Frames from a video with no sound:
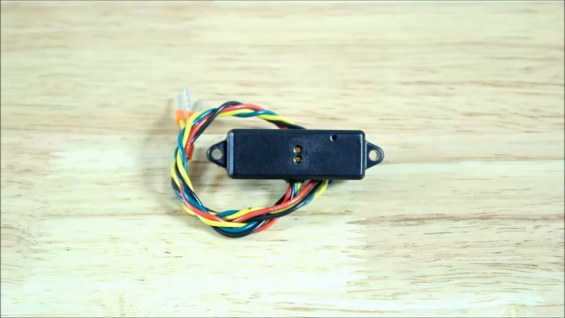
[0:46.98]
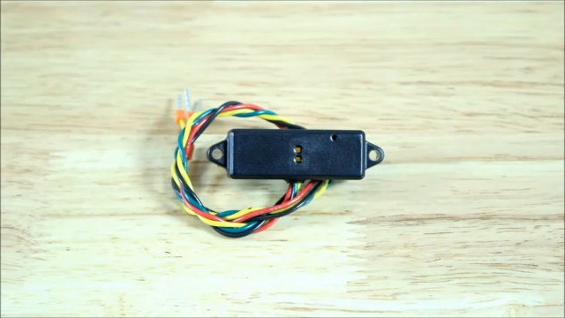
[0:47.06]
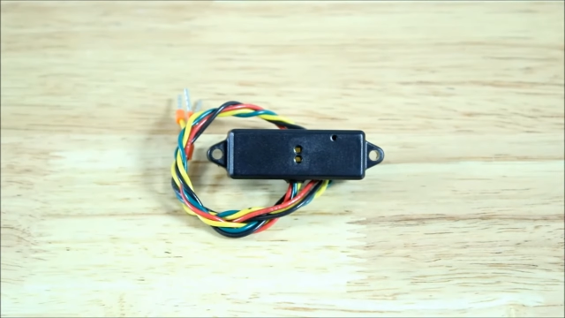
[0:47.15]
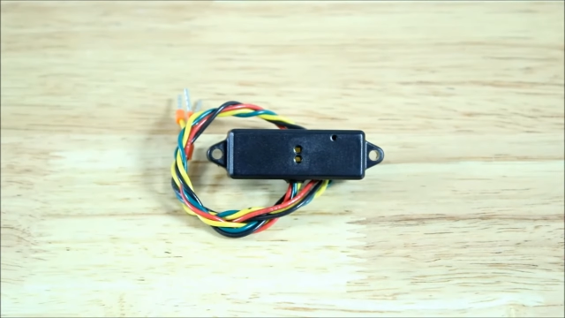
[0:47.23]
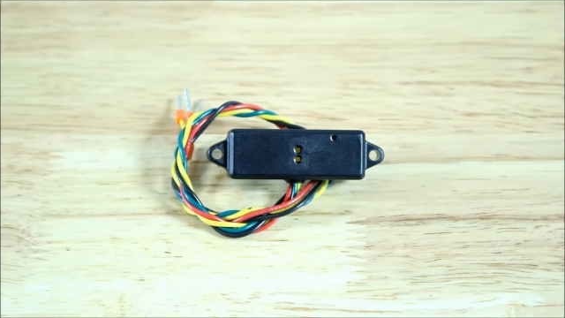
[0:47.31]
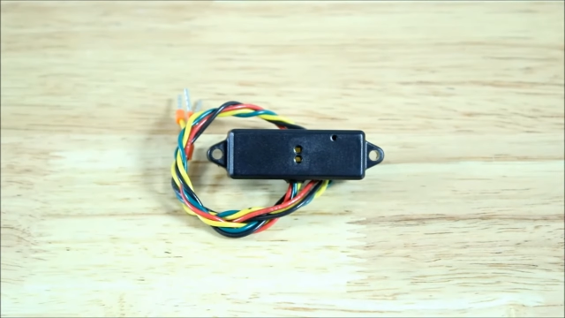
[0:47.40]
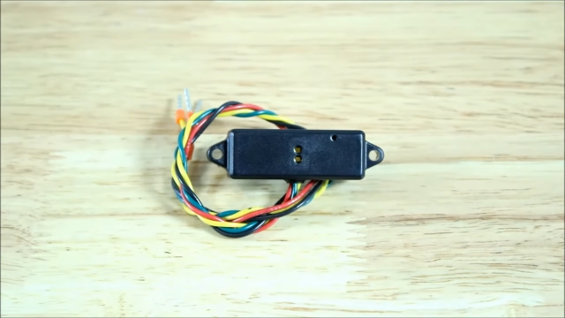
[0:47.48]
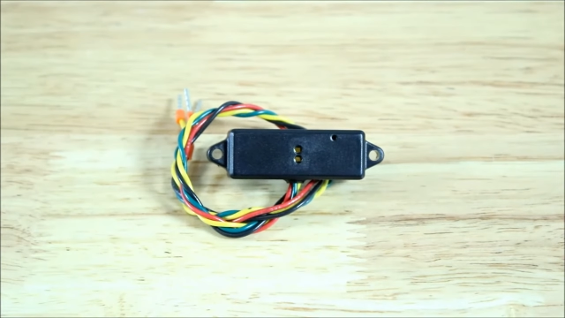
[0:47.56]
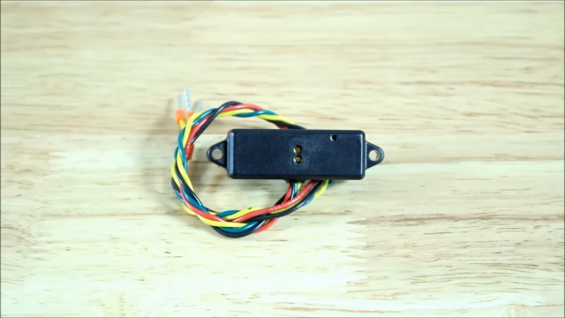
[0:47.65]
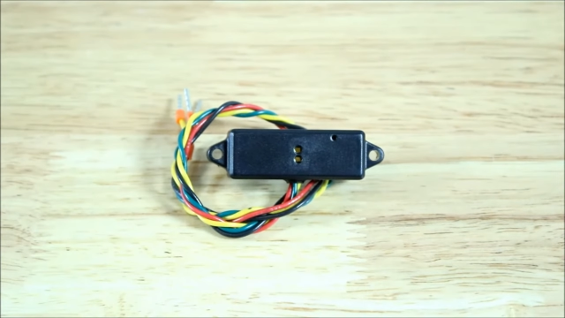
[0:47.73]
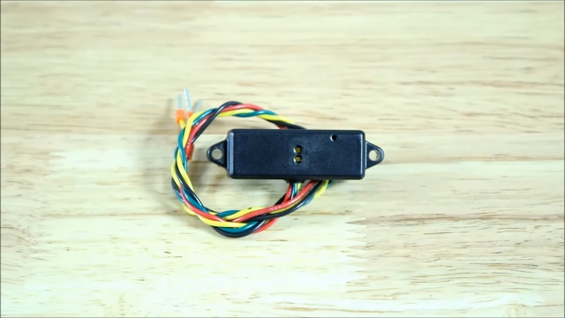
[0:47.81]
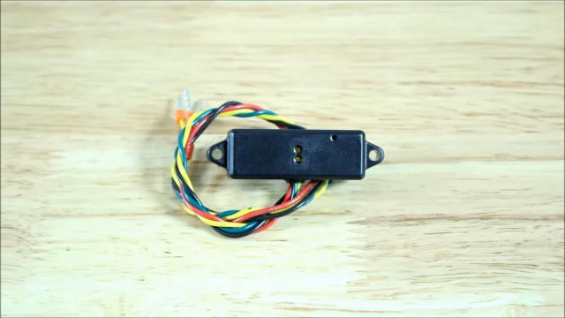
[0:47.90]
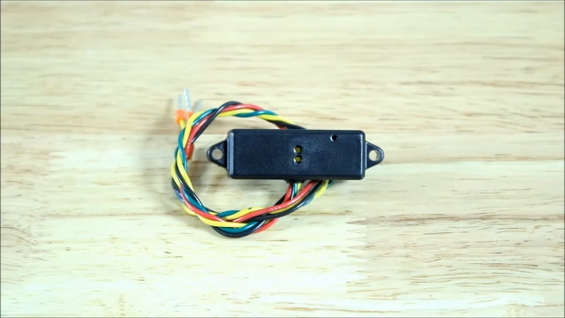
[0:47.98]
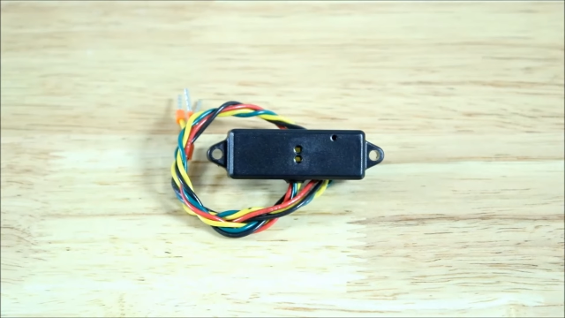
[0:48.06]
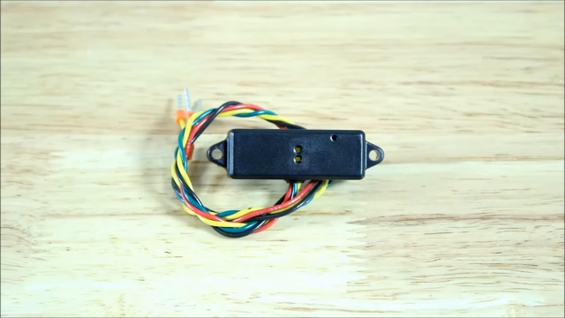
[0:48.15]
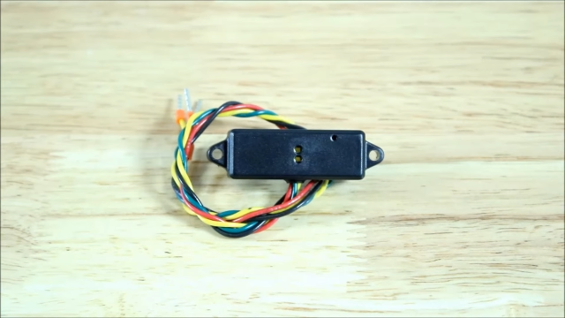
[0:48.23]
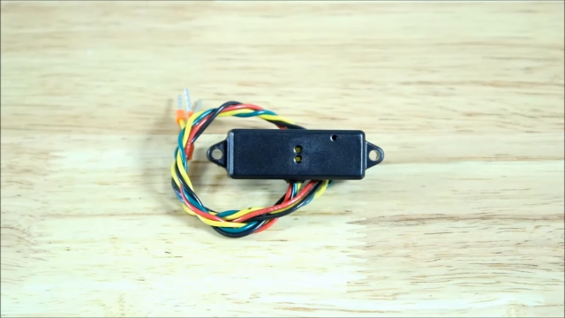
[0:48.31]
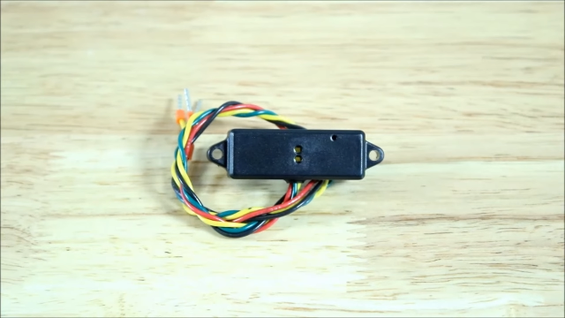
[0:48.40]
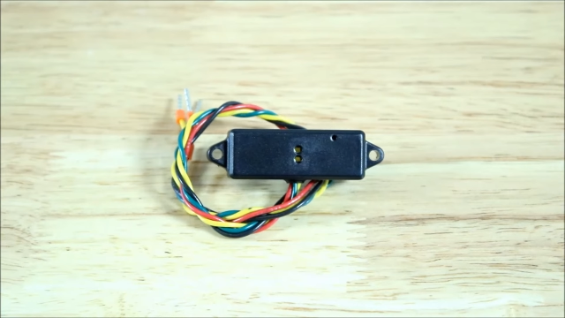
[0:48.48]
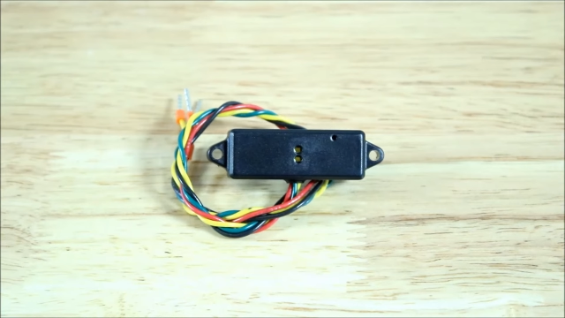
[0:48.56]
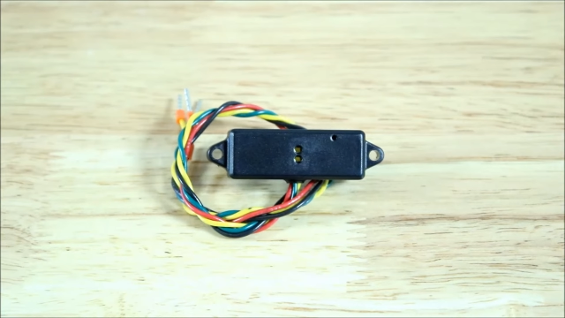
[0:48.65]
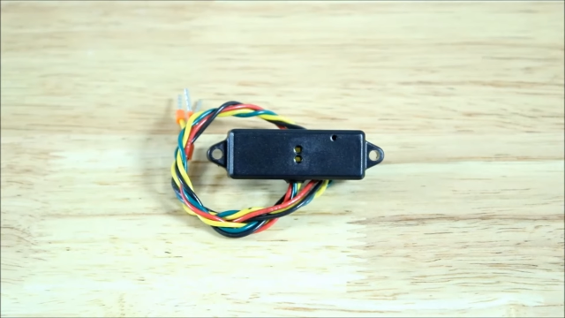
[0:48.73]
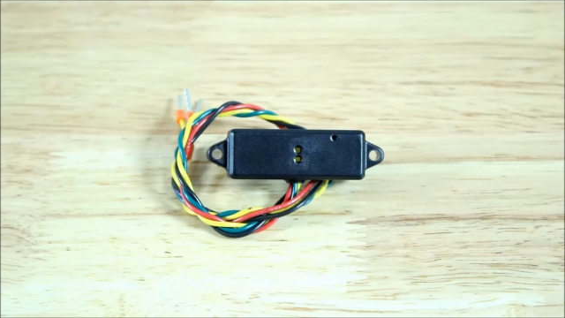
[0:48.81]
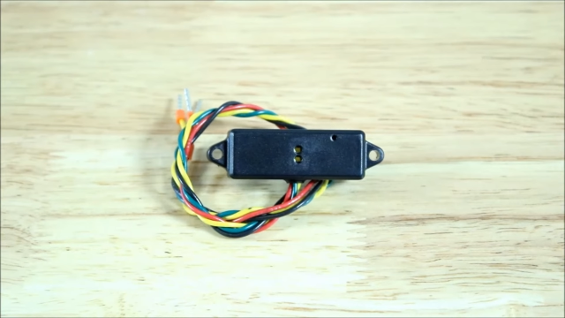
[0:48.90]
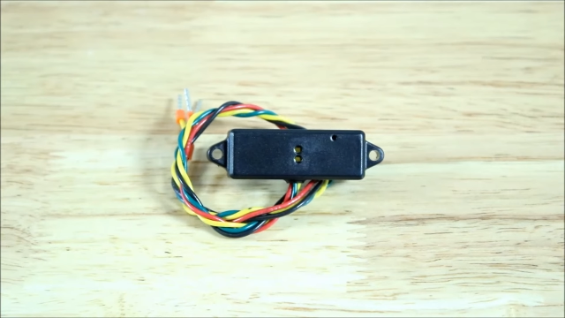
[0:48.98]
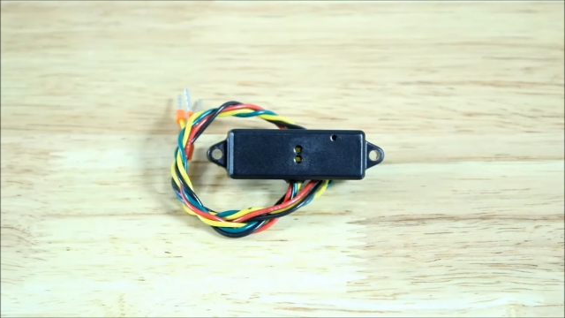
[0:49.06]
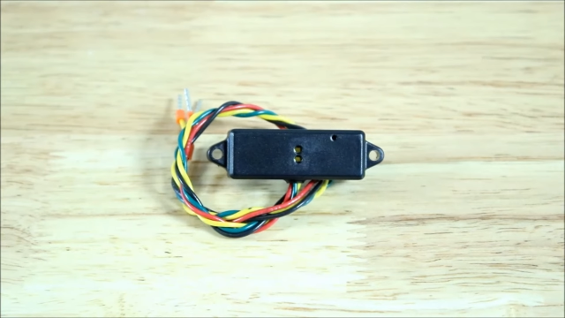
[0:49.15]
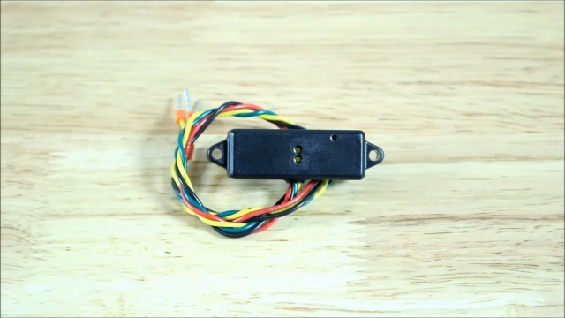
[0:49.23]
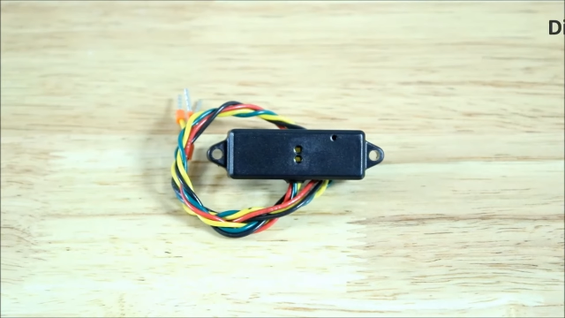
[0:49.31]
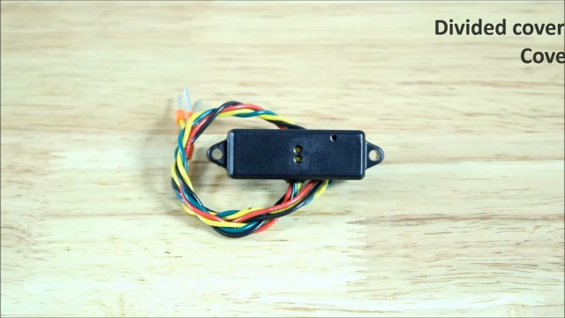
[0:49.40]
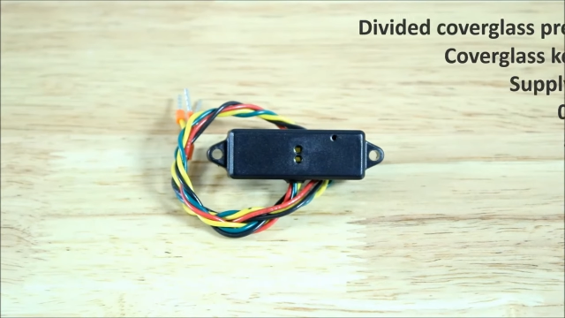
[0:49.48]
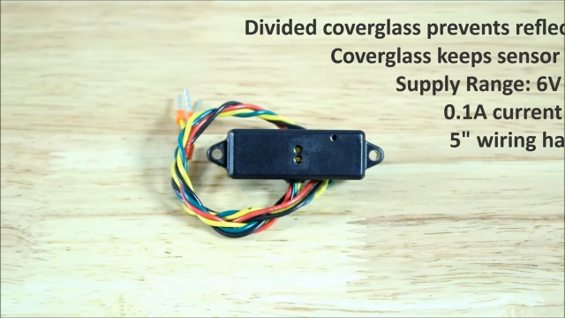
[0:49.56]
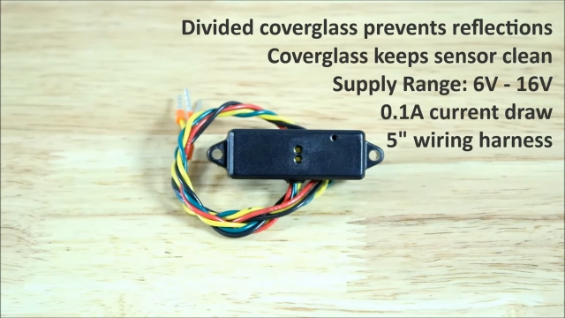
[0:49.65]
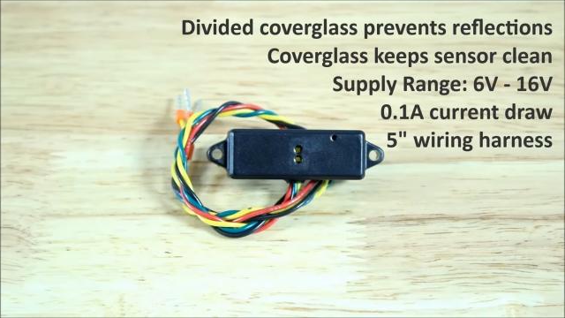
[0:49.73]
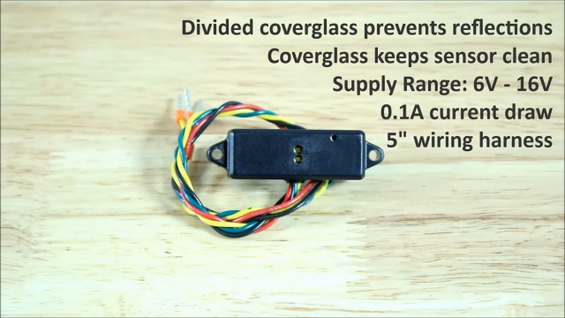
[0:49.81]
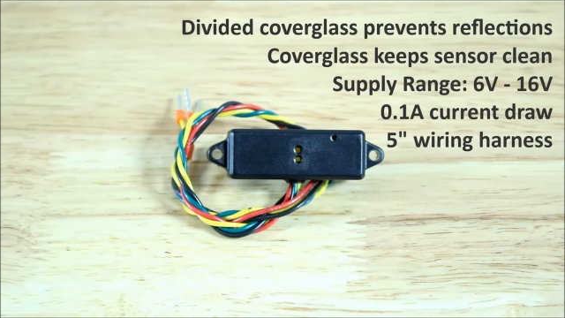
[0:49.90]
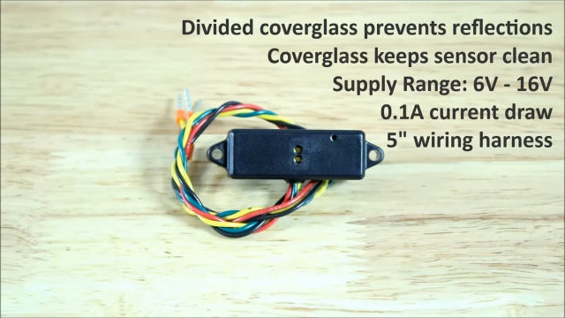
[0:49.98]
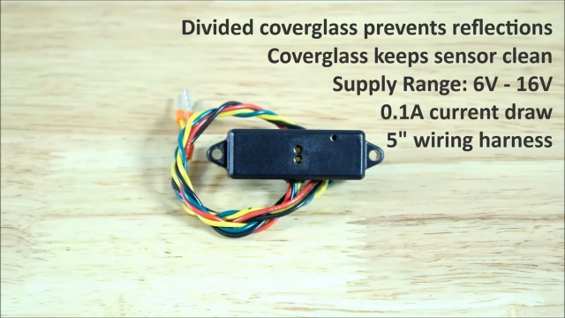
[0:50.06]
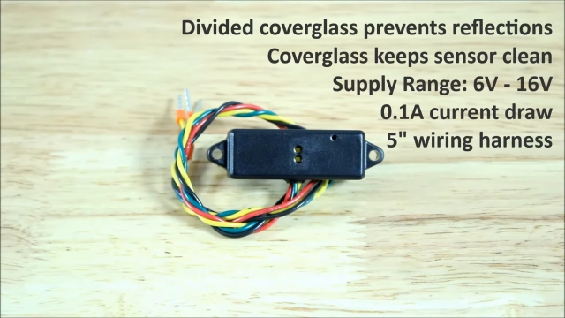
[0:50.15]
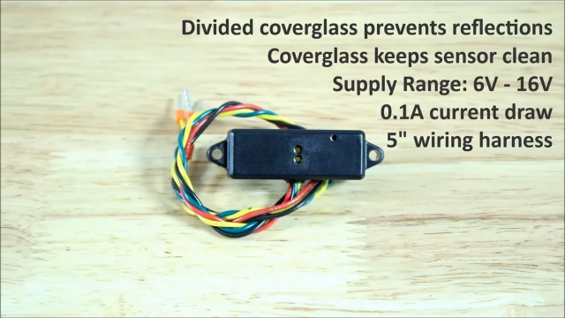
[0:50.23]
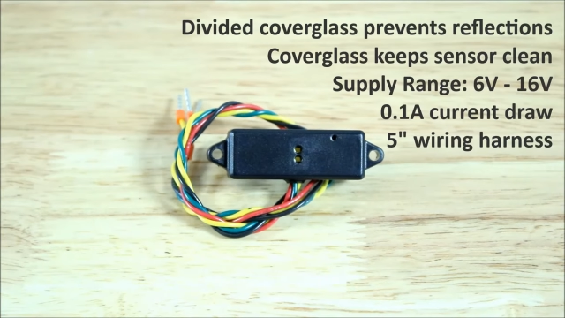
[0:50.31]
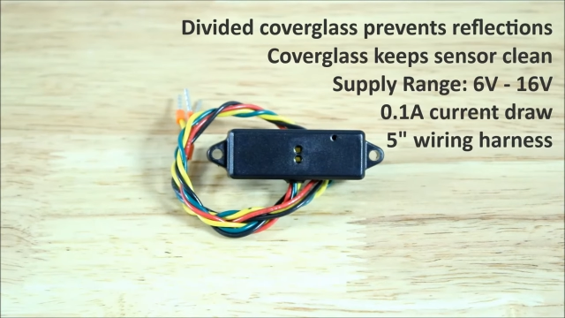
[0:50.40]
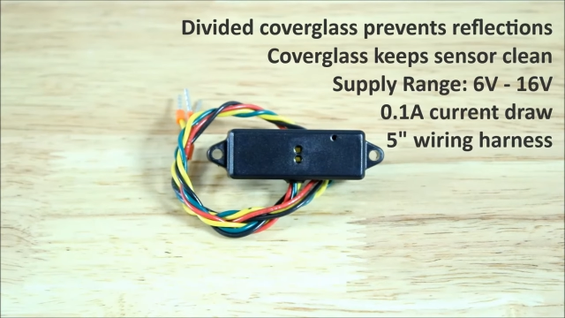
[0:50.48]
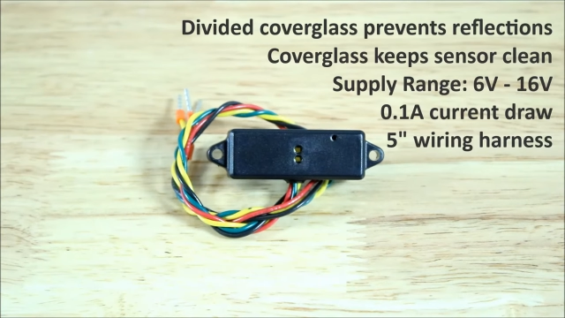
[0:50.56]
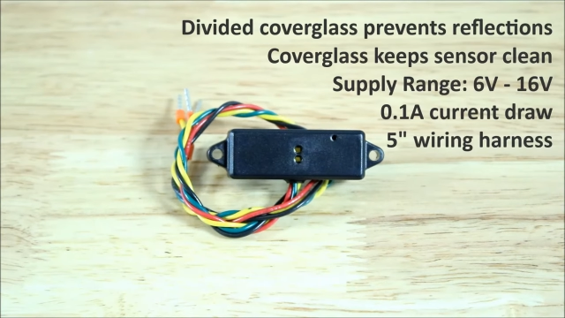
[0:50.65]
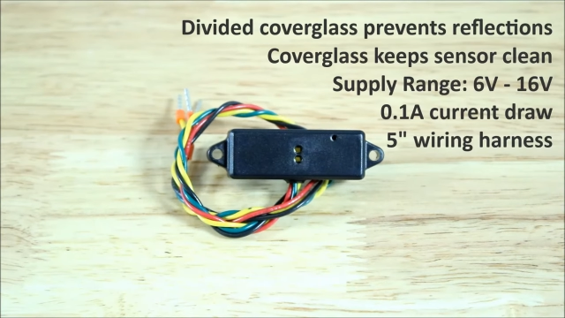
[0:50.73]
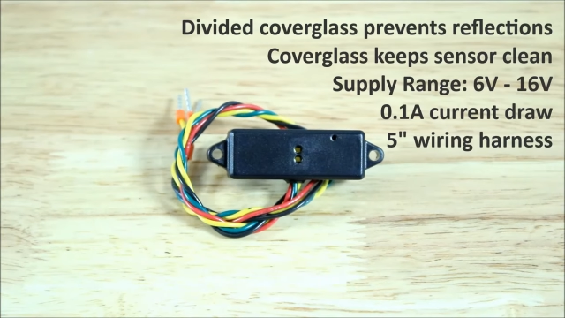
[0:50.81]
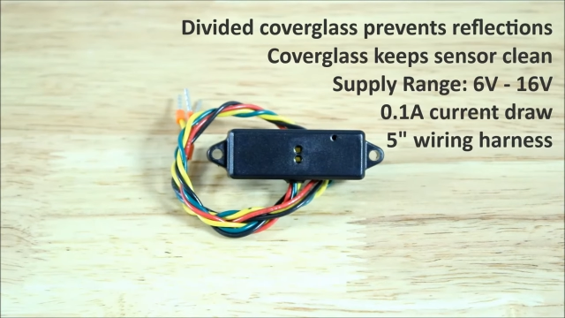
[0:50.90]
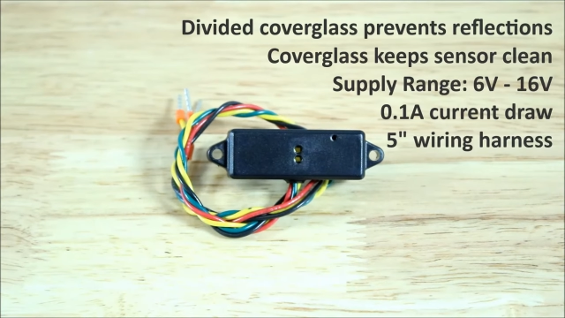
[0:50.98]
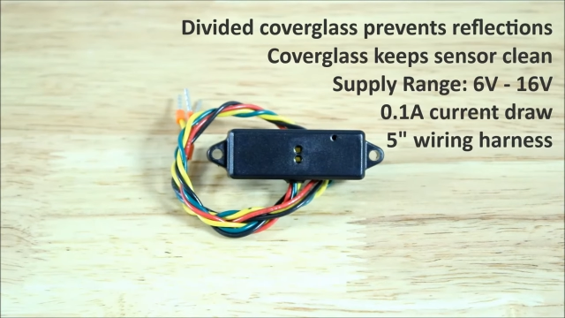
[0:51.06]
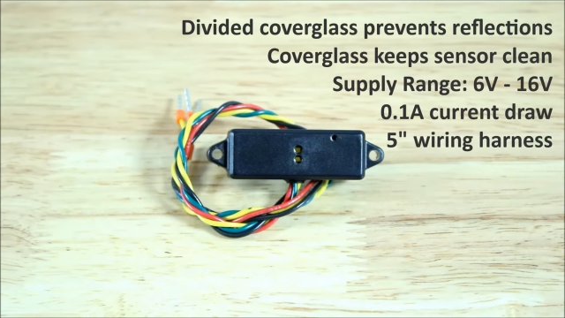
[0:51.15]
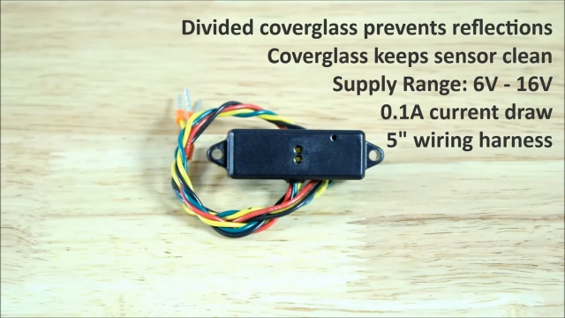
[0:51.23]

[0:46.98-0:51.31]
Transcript: Nobody's mouth can be seen.